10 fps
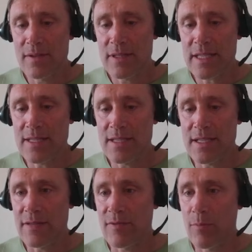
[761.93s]
ease in
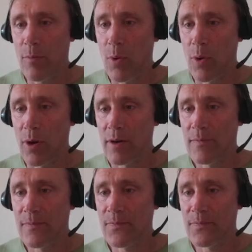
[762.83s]
even more.
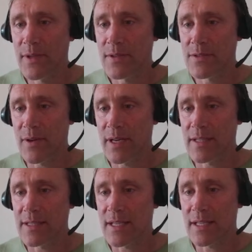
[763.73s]
So I can
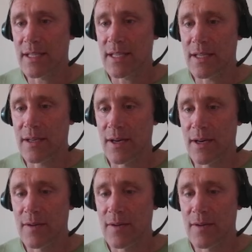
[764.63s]
set a key here